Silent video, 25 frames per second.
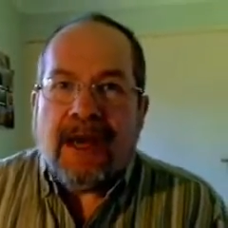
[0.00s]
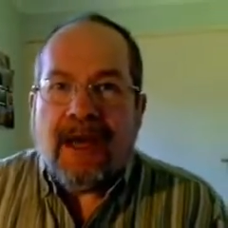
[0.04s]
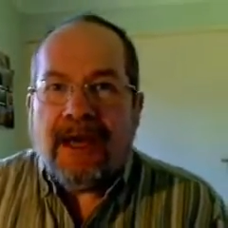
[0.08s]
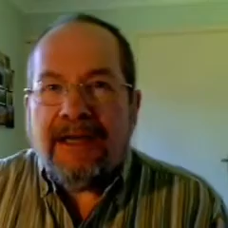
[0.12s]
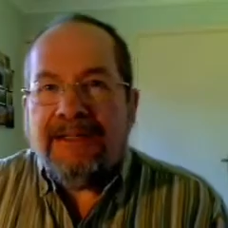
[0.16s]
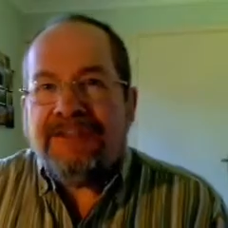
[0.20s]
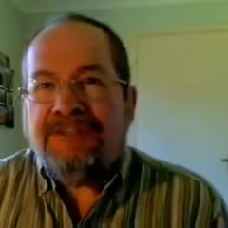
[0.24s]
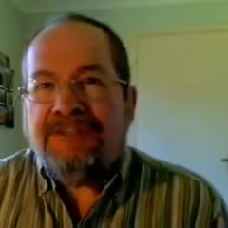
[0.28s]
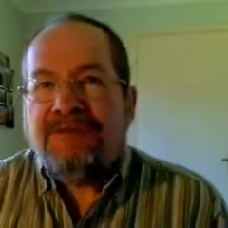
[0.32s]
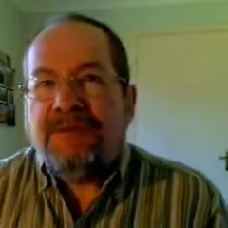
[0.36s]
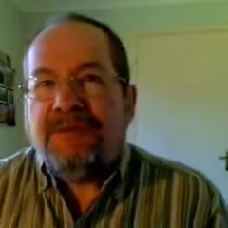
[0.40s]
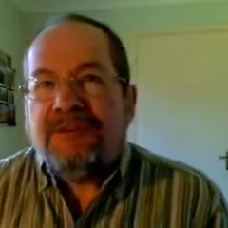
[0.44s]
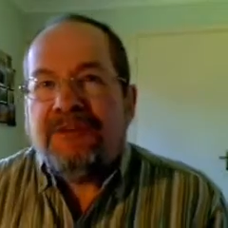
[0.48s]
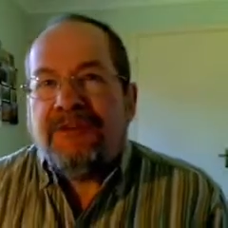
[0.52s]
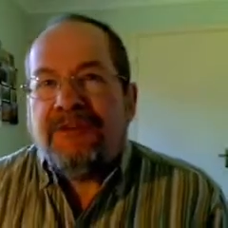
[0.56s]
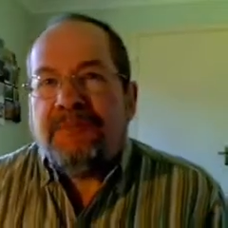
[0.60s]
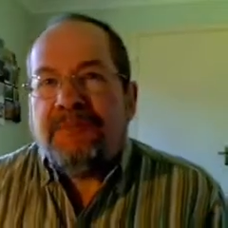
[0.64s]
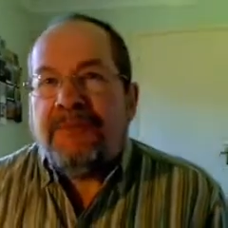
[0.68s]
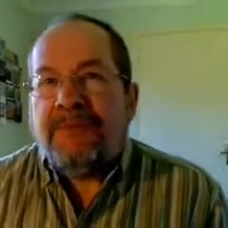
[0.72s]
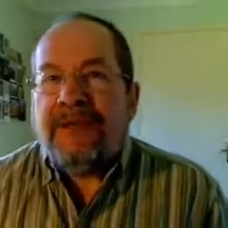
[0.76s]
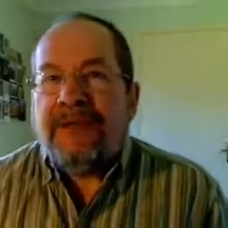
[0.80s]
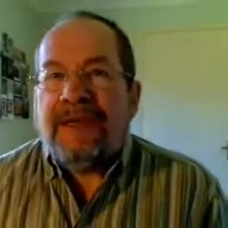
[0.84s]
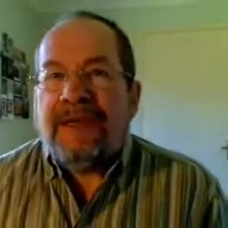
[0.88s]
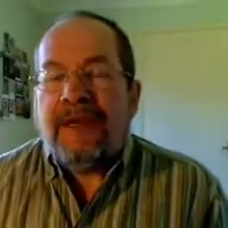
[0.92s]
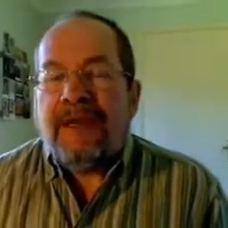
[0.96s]
I just wanted to
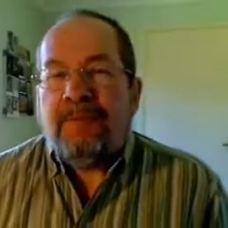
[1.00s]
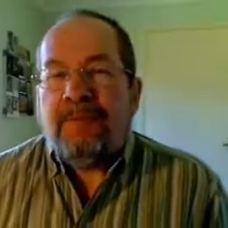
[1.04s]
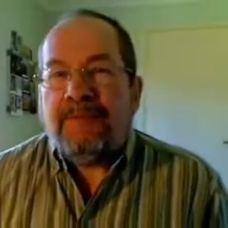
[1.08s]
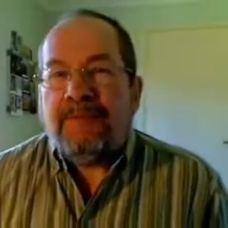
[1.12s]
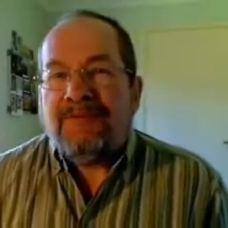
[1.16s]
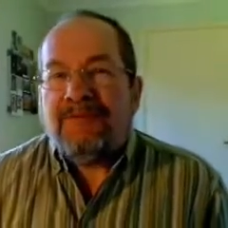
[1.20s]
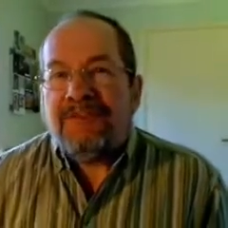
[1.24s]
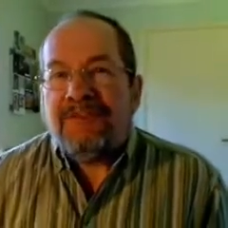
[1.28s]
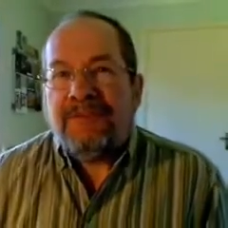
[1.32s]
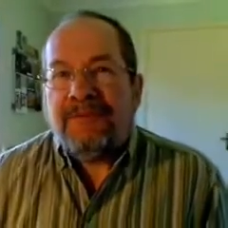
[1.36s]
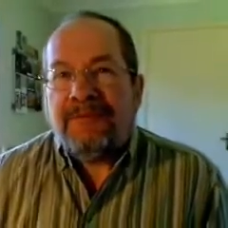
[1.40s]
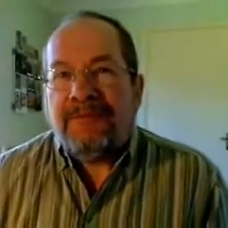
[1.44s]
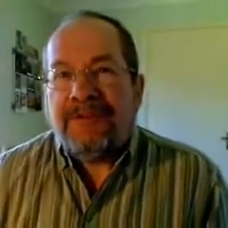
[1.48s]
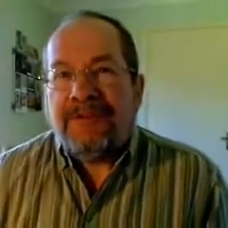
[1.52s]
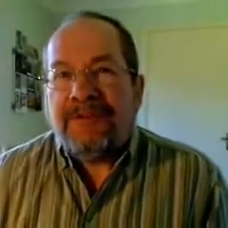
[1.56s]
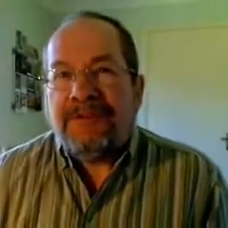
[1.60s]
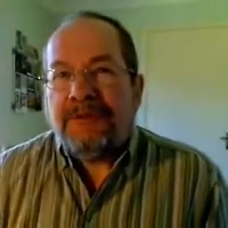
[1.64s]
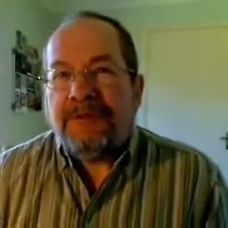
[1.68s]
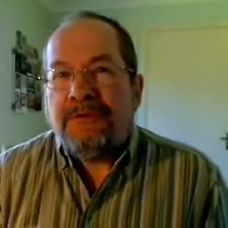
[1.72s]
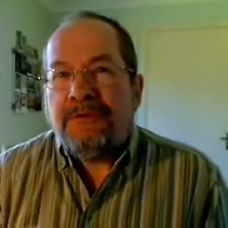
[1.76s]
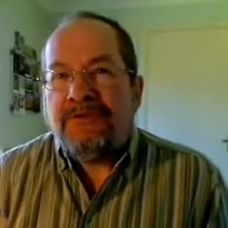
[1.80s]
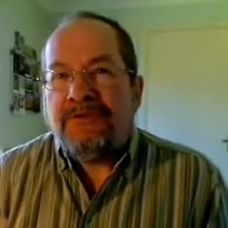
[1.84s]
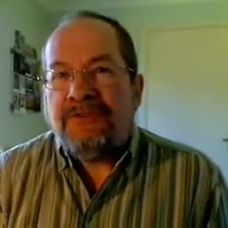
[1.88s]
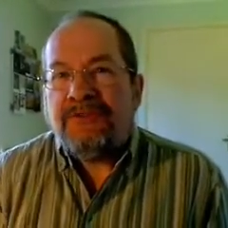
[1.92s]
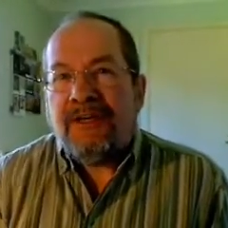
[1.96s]
pick up on something
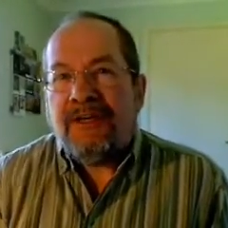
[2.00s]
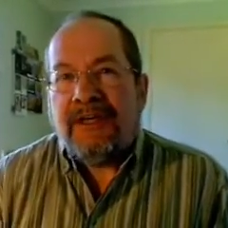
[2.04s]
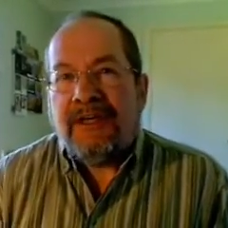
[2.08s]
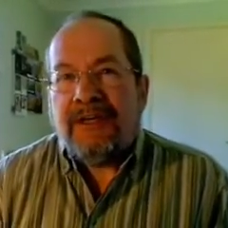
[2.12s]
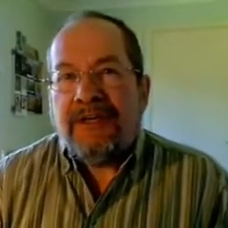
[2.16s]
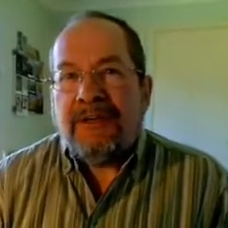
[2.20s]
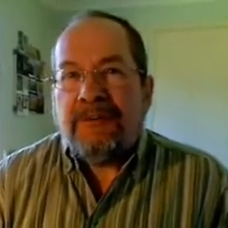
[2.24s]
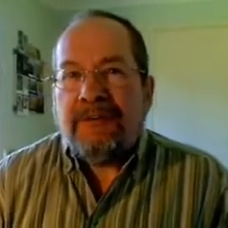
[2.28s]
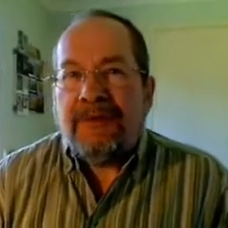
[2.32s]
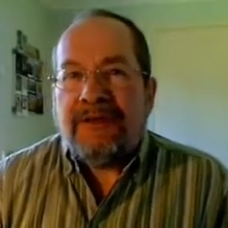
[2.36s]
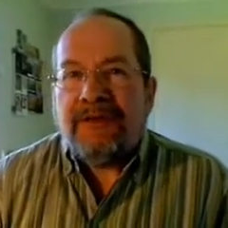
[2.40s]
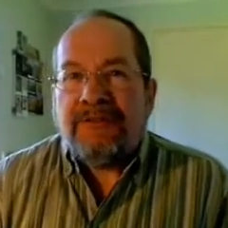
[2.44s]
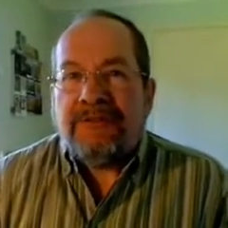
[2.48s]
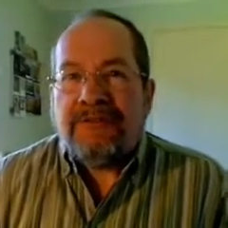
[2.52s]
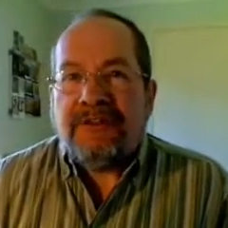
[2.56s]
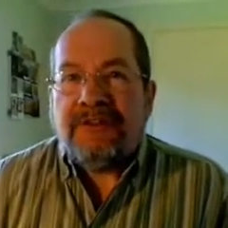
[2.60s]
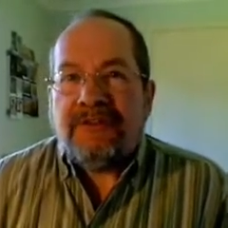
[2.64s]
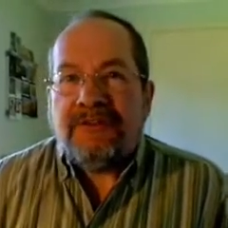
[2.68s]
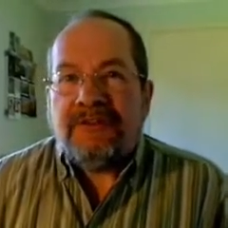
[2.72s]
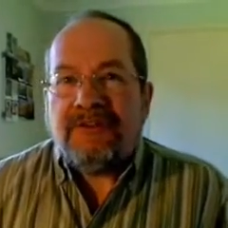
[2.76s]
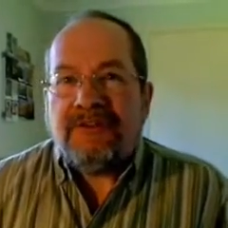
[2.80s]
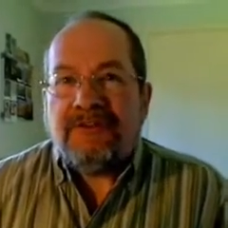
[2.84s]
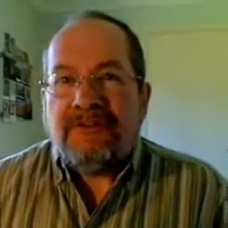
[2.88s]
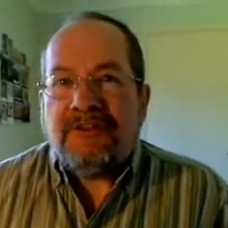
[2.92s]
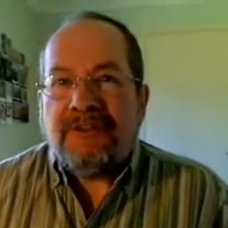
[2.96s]
you were saying about
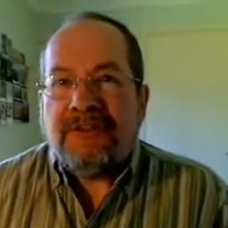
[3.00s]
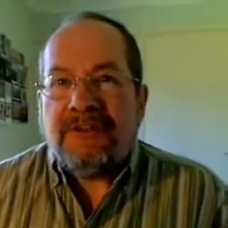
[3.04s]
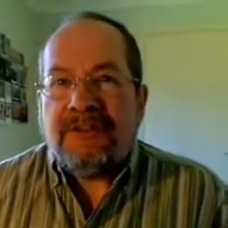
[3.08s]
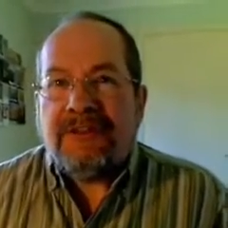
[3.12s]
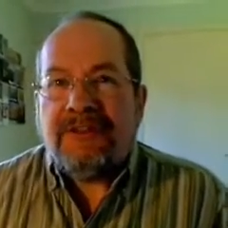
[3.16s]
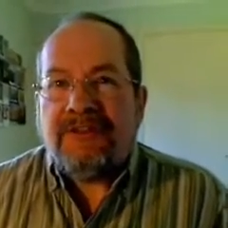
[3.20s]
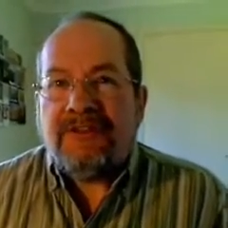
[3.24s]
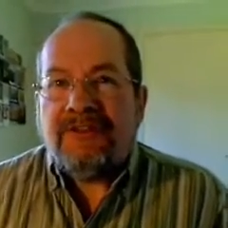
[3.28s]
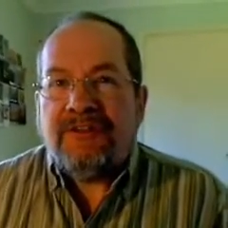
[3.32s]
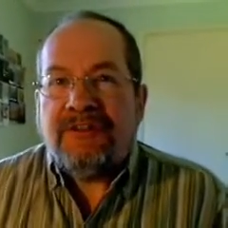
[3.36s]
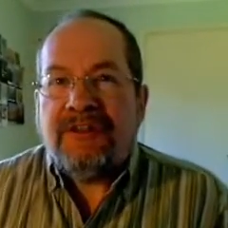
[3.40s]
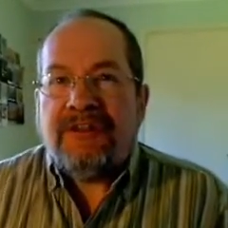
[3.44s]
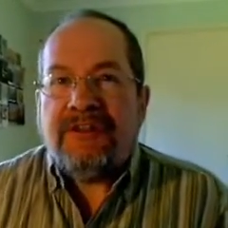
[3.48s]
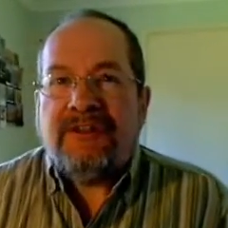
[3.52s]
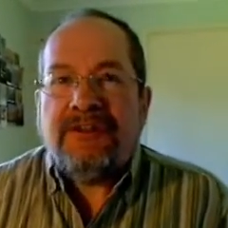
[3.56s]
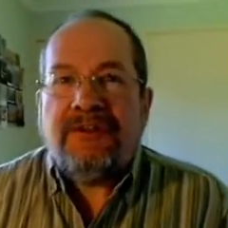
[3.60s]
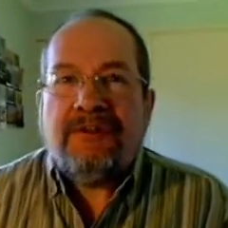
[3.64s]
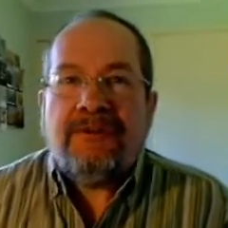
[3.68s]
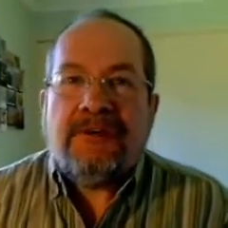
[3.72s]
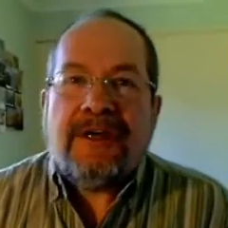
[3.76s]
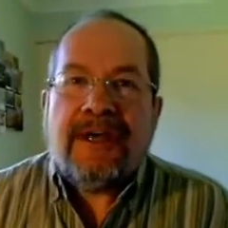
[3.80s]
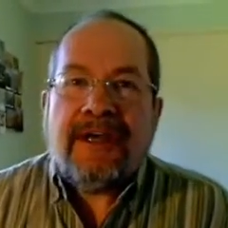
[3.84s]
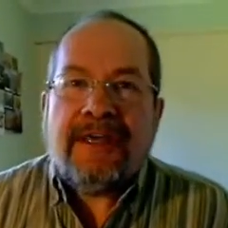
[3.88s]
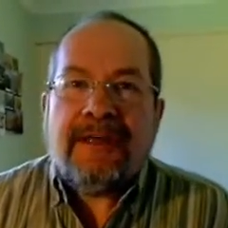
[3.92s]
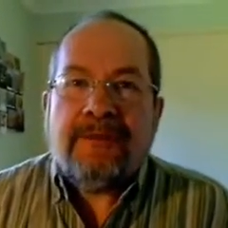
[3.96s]
this
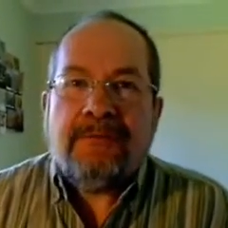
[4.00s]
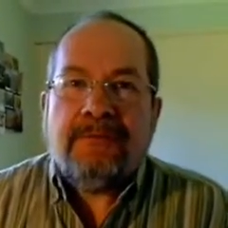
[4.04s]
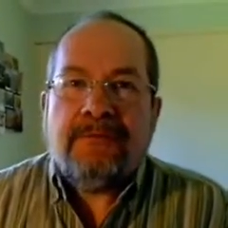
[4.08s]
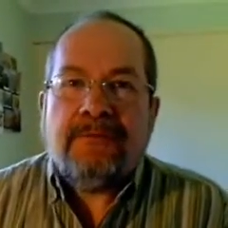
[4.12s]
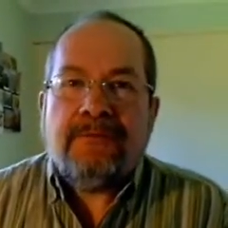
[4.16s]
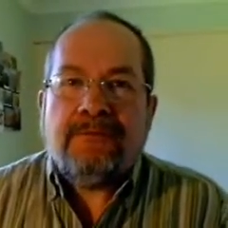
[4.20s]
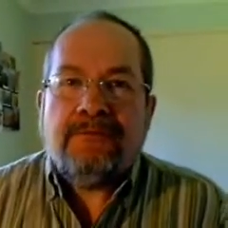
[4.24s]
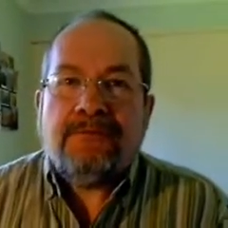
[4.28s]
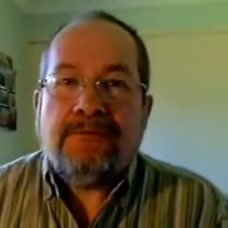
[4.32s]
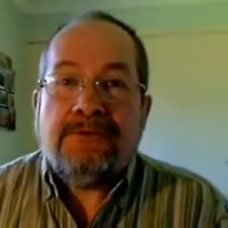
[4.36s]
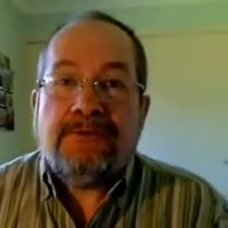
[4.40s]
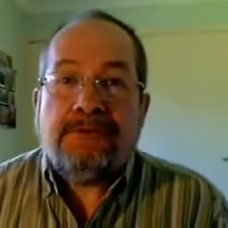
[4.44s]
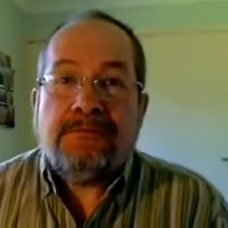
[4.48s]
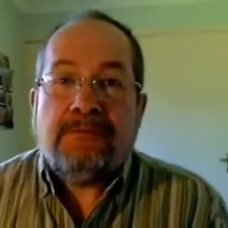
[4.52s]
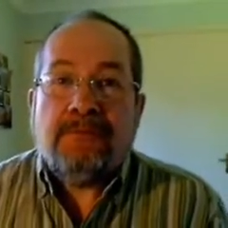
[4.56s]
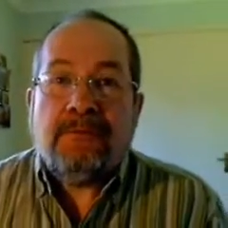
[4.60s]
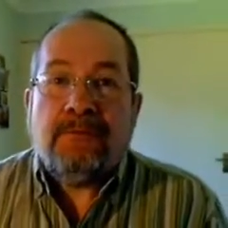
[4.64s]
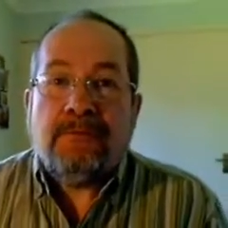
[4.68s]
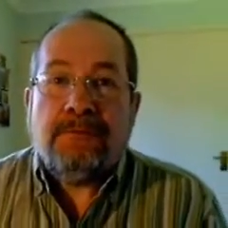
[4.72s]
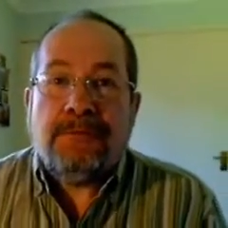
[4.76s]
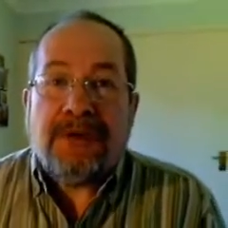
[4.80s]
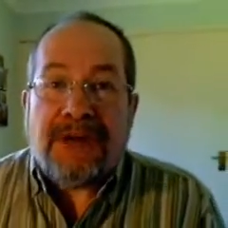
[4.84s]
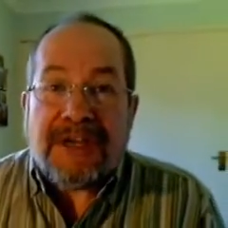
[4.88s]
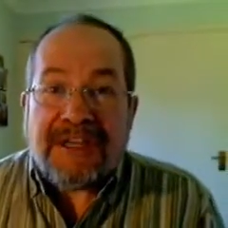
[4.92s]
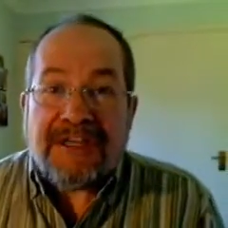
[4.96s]
Nintendo game
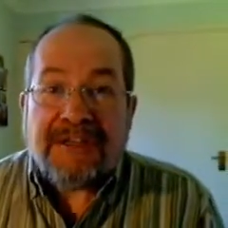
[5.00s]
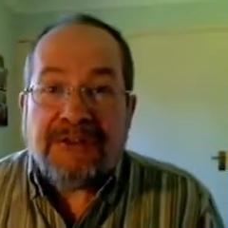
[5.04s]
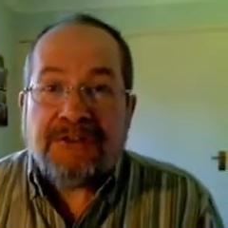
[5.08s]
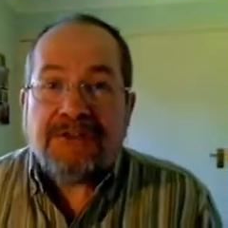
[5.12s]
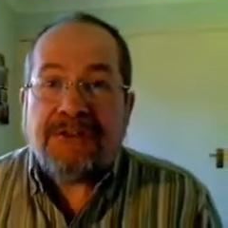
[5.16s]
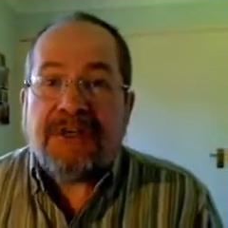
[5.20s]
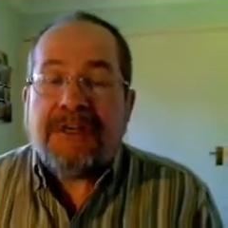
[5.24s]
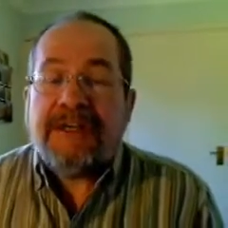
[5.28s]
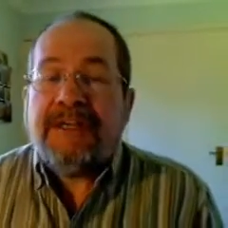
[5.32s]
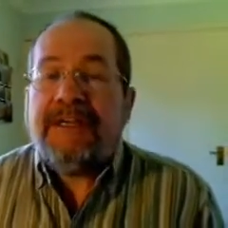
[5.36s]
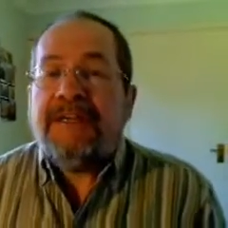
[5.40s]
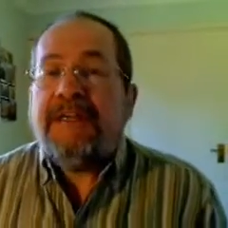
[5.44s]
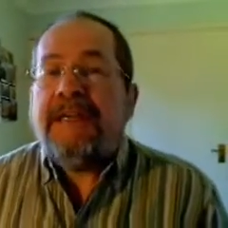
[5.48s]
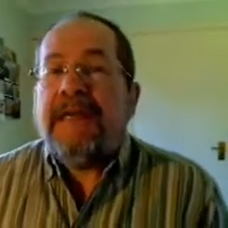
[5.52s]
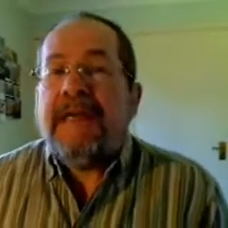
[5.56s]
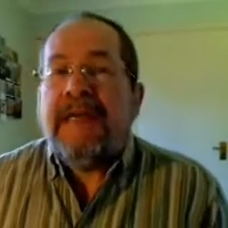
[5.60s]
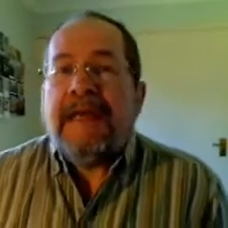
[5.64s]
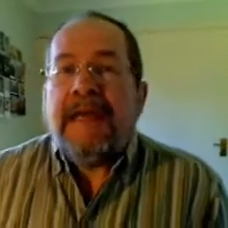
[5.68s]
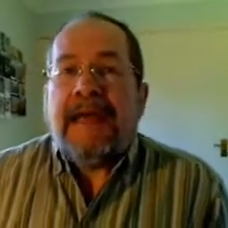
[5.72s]
brain drain